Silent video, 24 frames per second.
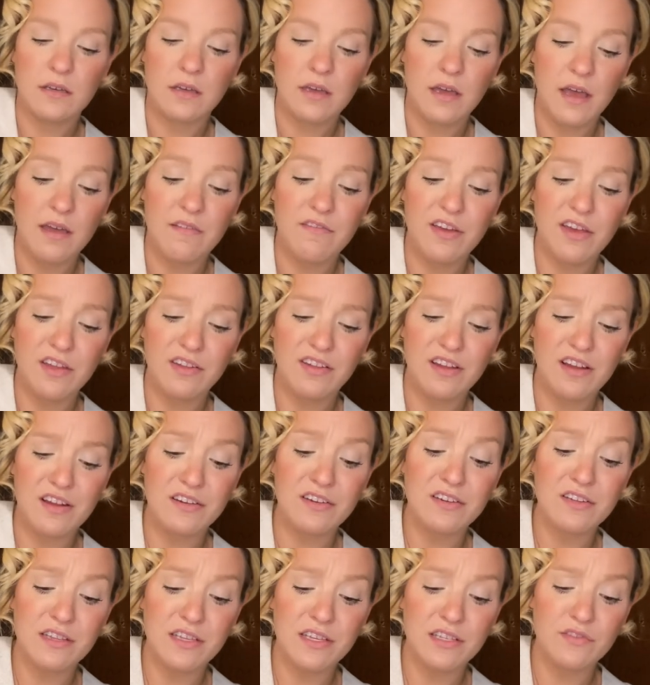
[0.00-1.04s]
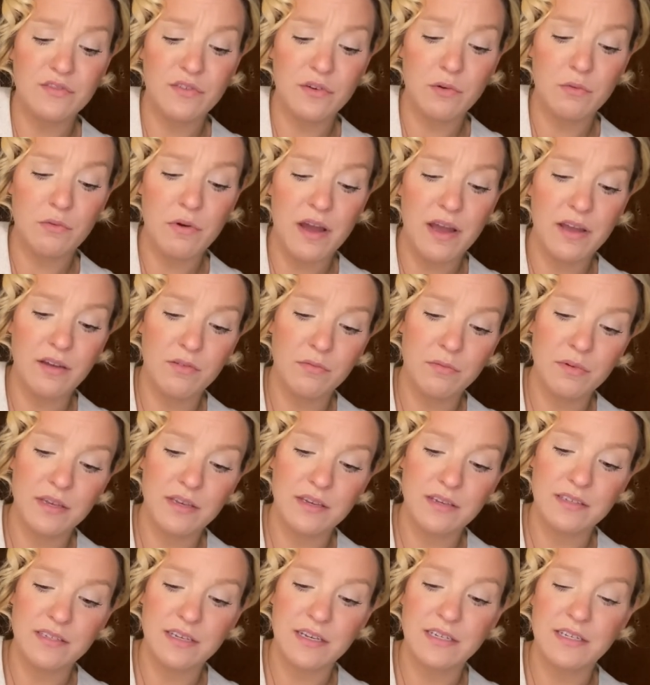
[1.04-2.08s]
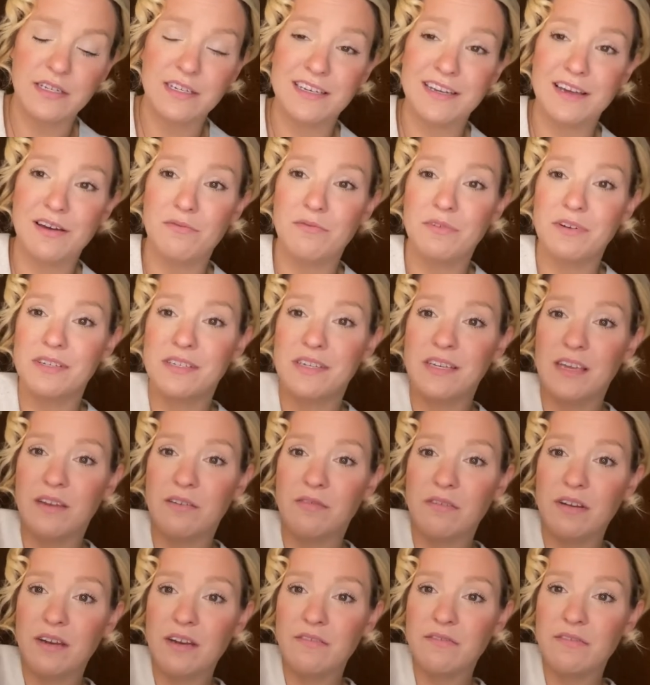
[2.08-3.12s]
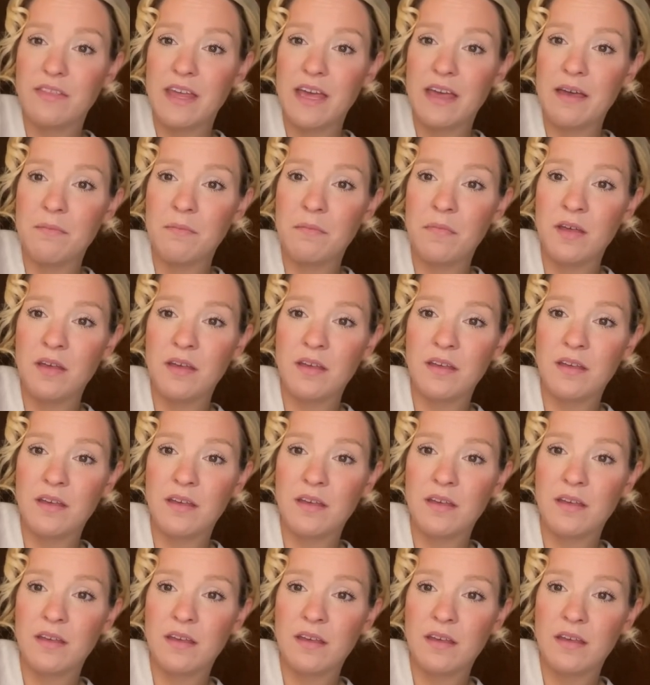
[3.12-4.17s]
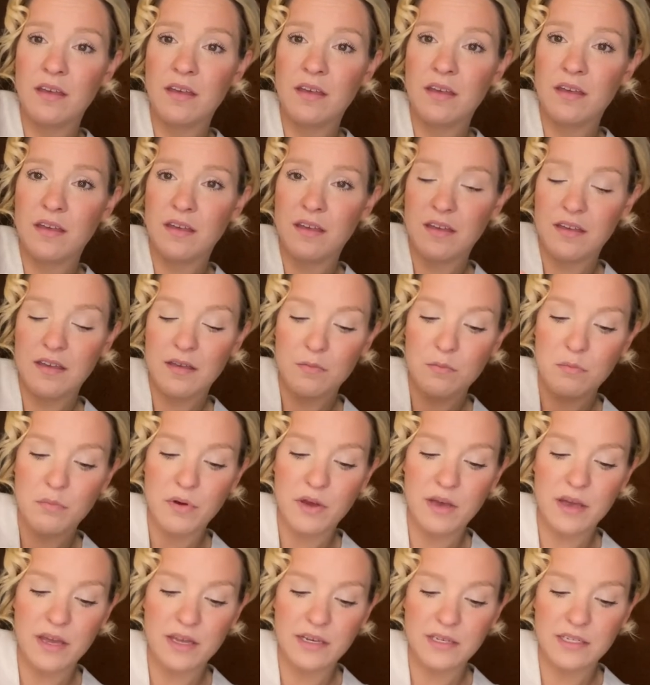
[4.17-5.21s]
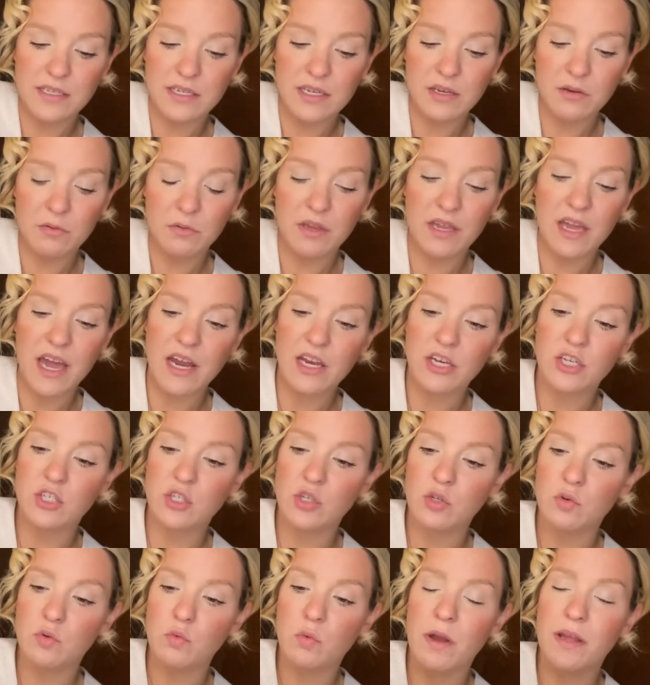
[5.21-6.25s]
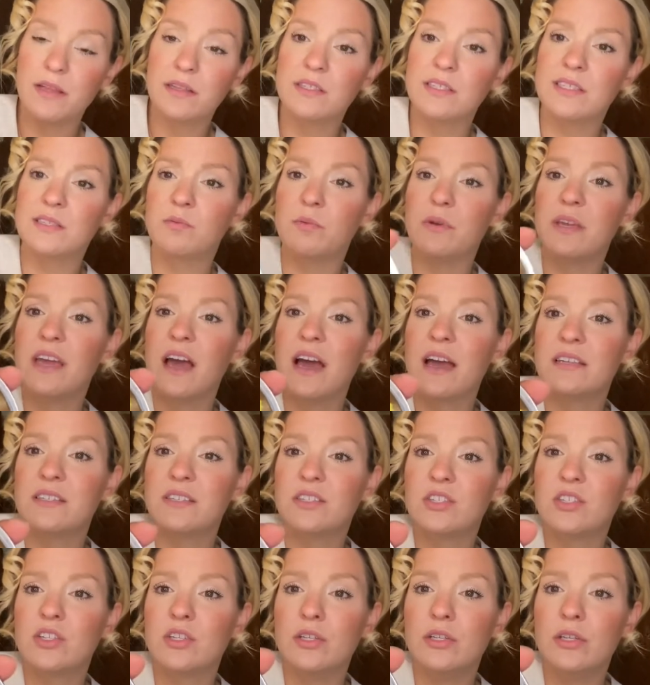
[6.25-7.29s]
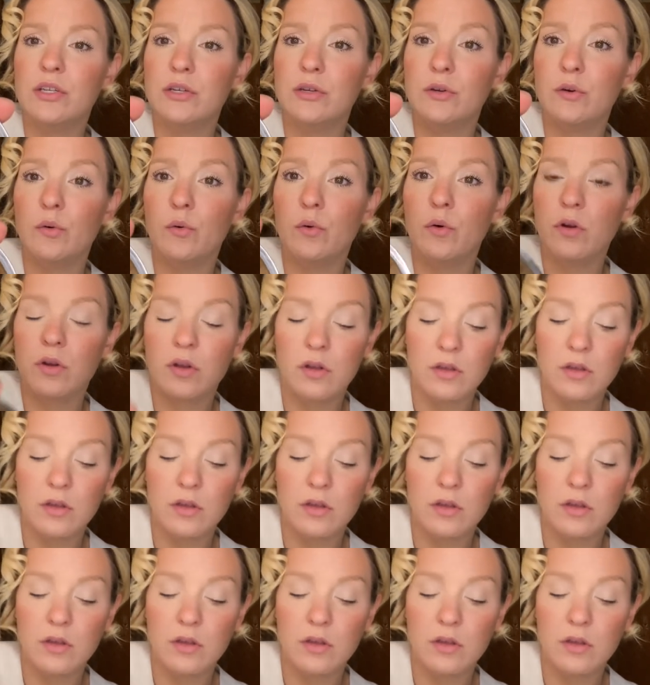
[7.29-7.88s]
I've held on to these for a while because I did not want to get rid of them. But we got to do what we got to do.